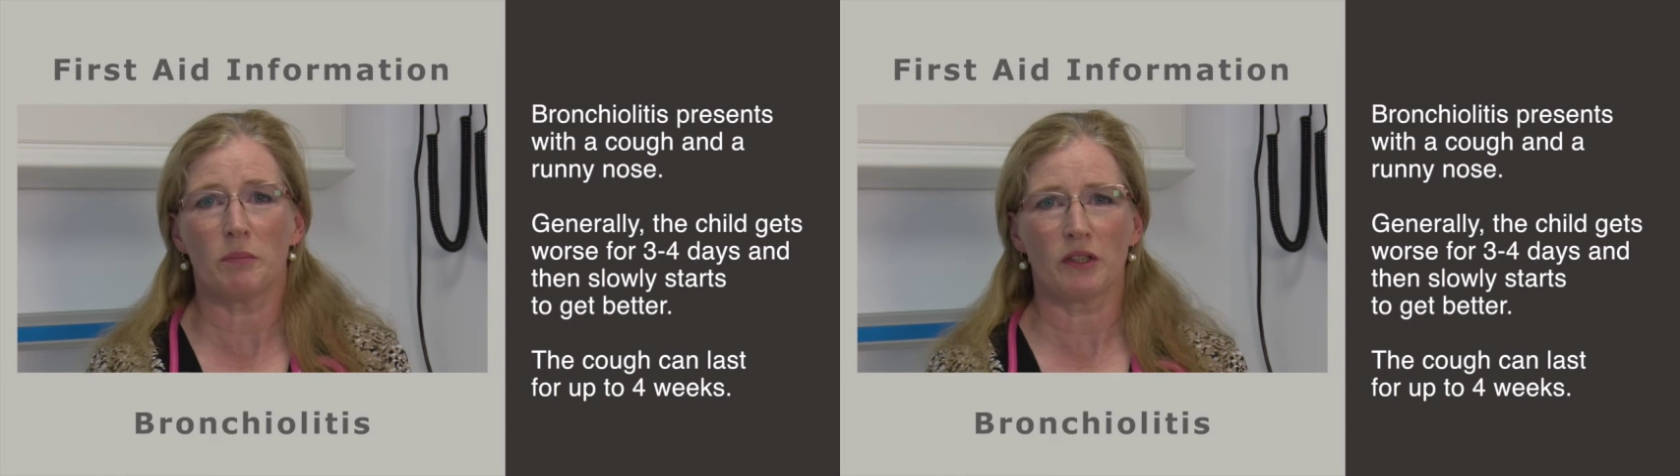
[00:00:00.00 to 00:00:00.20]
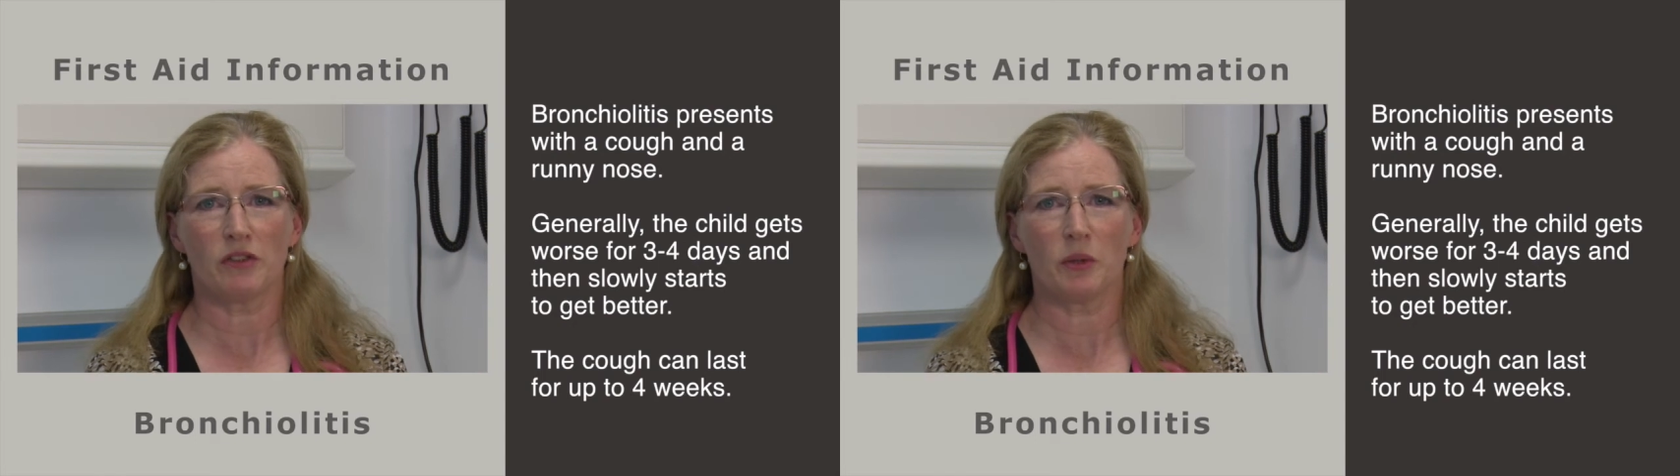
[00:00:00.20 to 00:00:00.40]

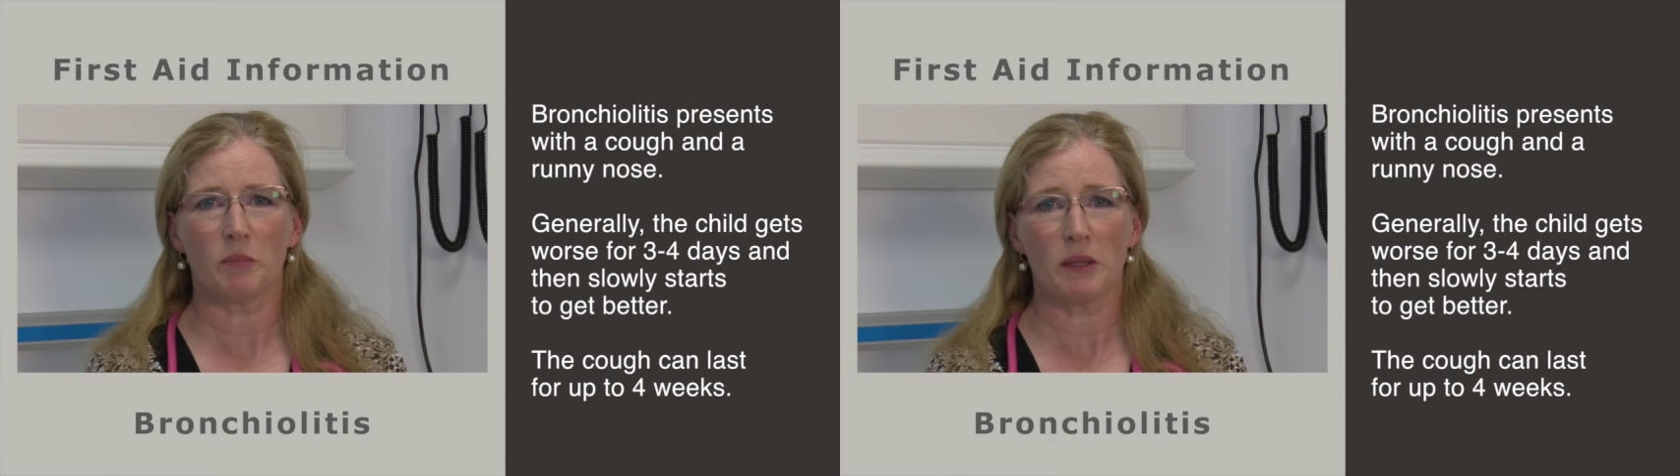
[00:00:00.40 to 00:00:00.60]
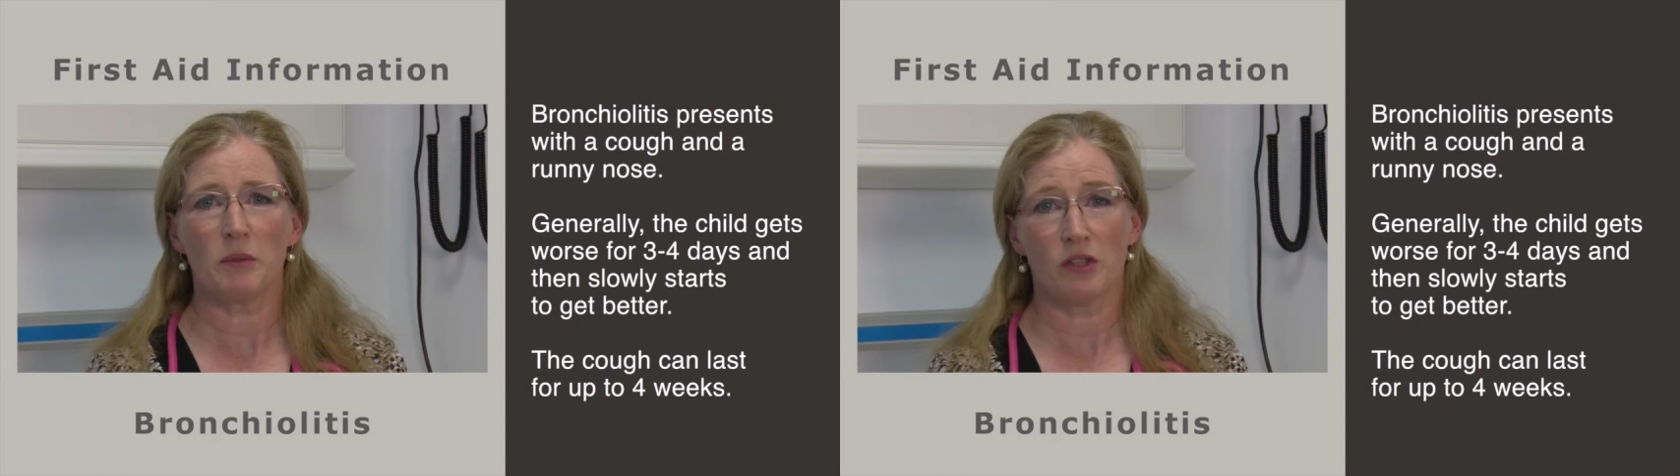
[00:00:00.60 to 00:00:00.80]
because your
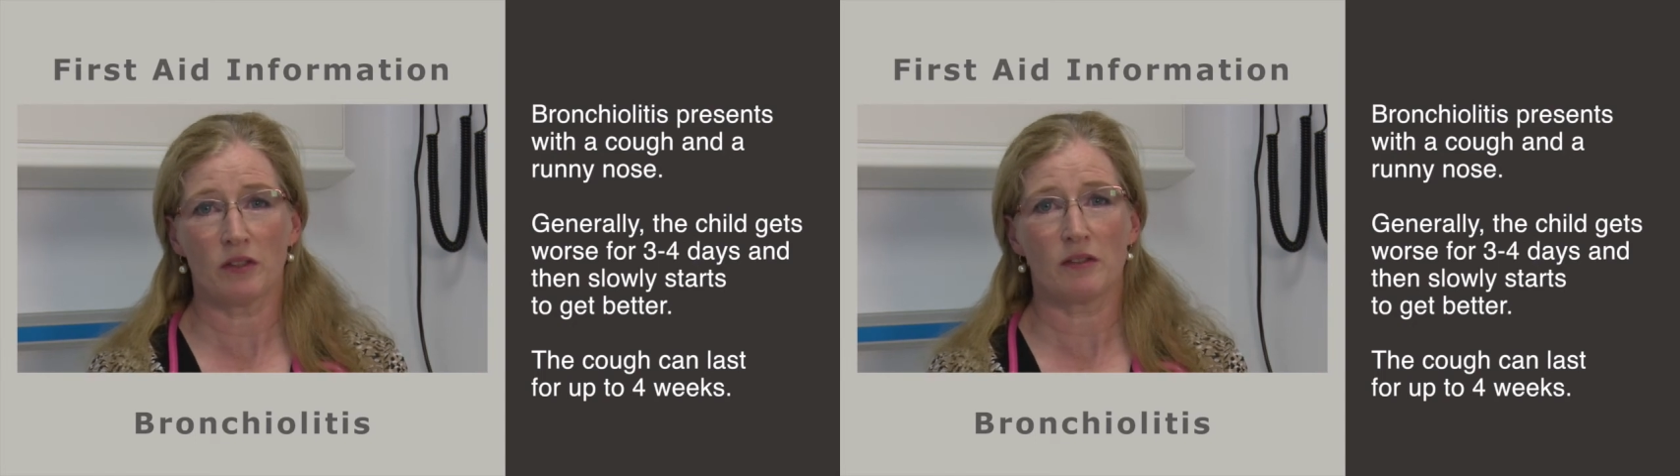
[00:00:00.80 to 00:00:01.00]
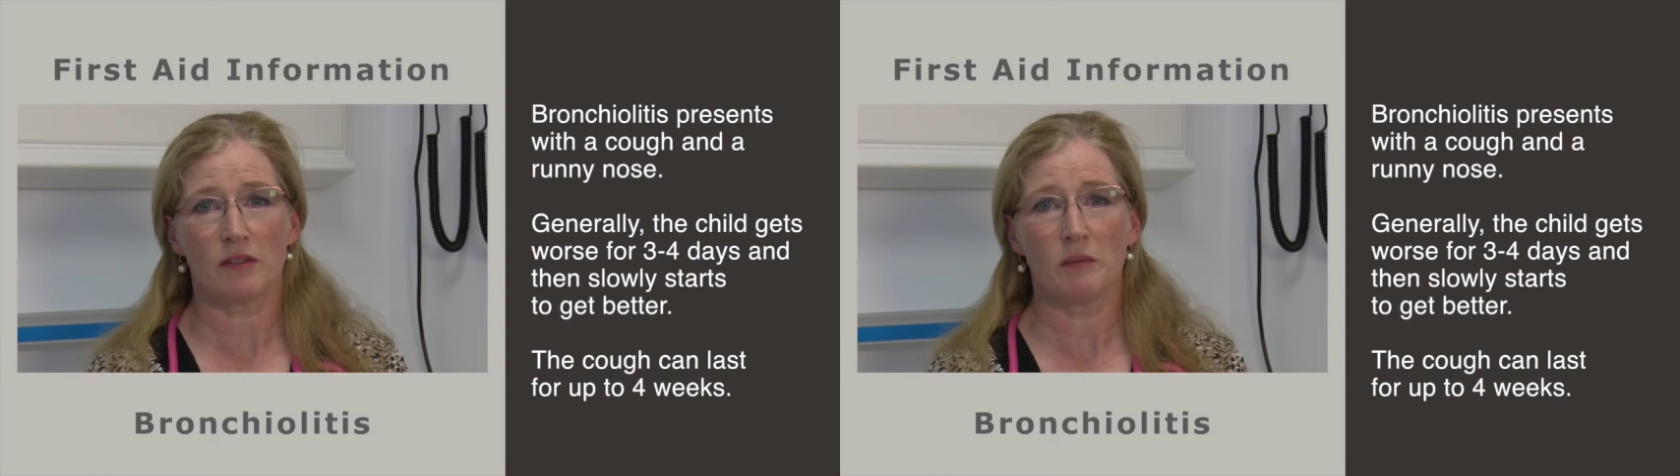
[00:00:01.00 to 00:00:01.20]
baby
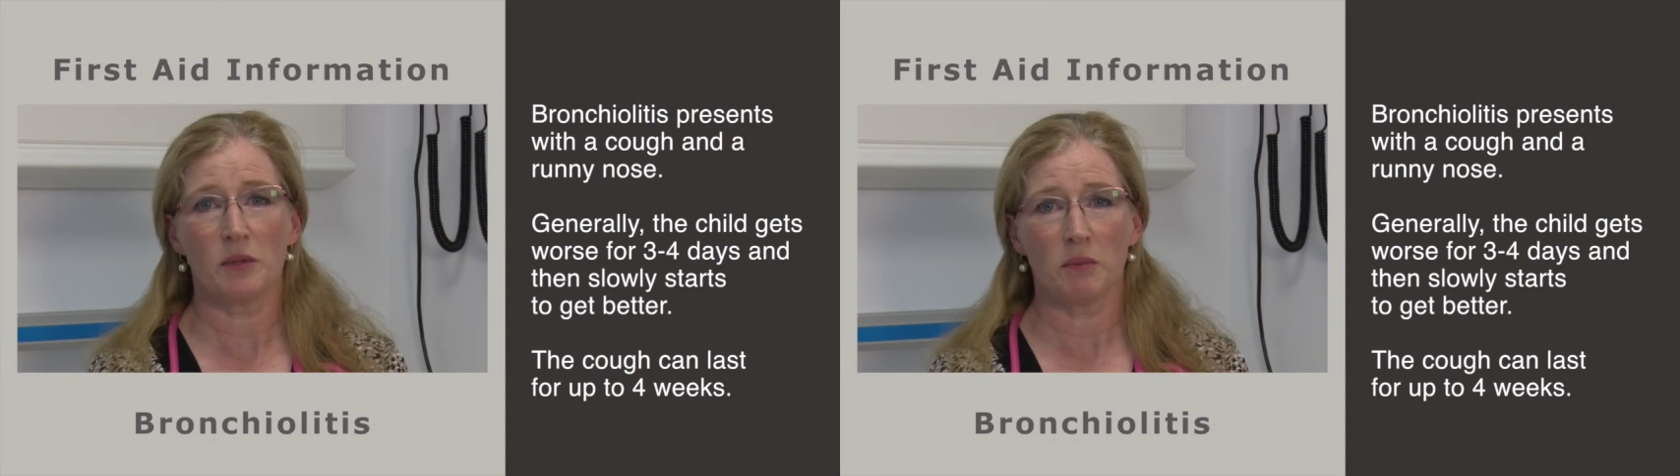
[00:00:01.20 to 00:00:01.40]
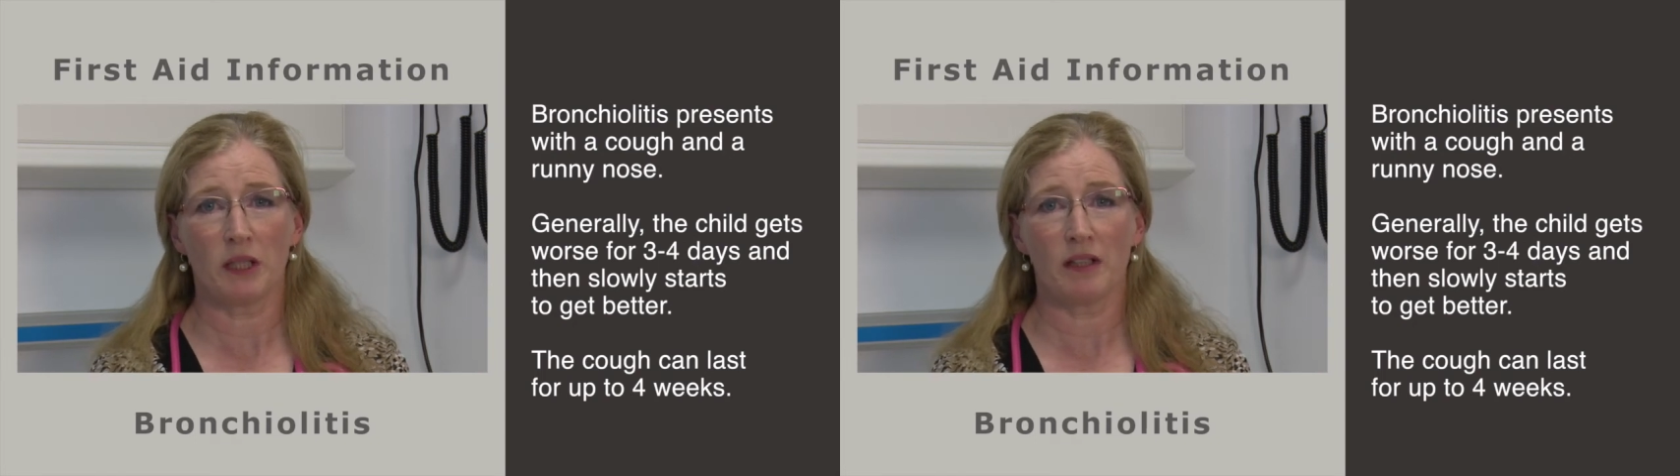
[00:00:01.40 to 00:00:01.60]
doesn't seem
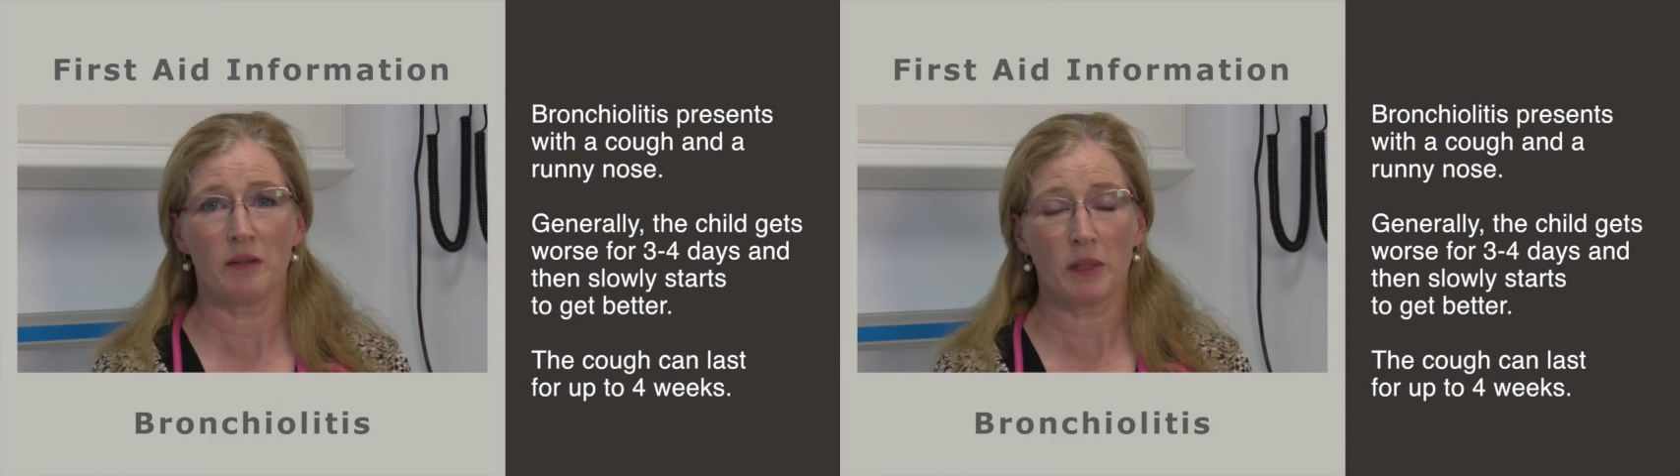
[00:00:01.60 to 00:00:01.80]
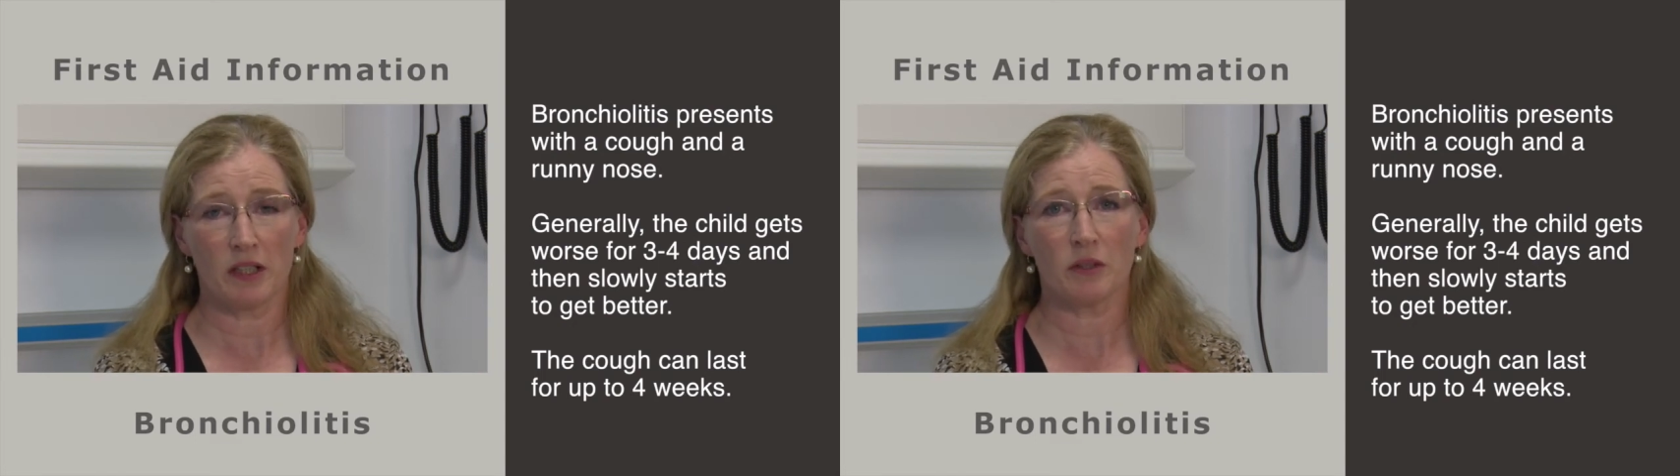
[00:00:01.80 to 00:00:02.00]
to be getting
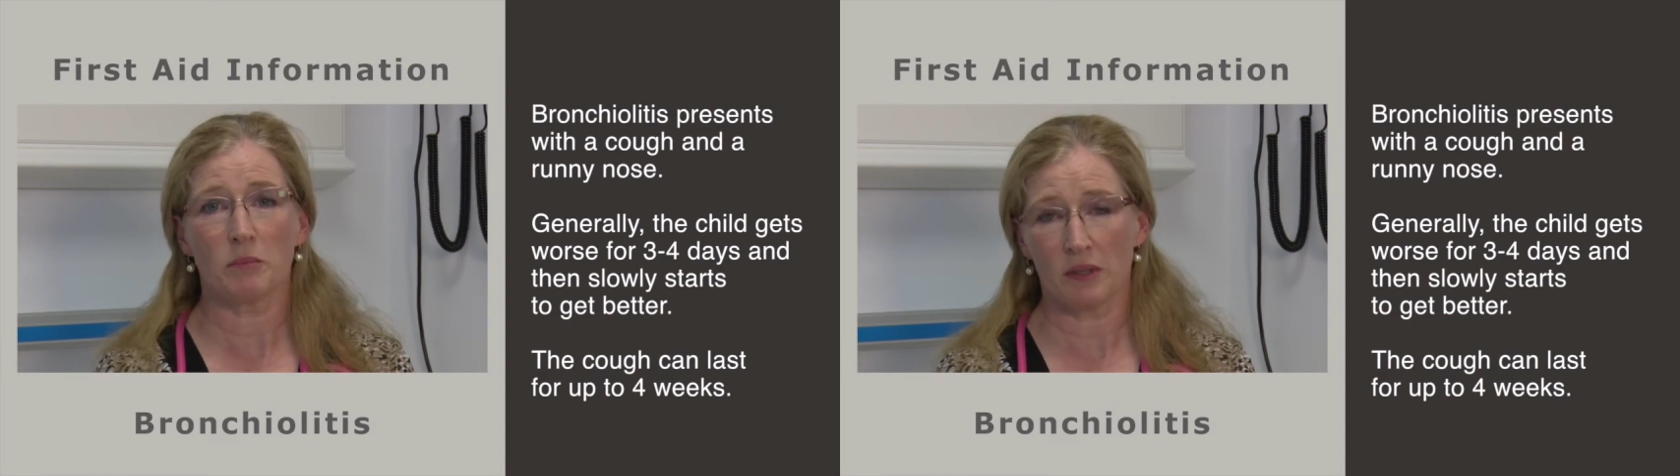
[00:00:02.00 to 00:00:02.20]
better,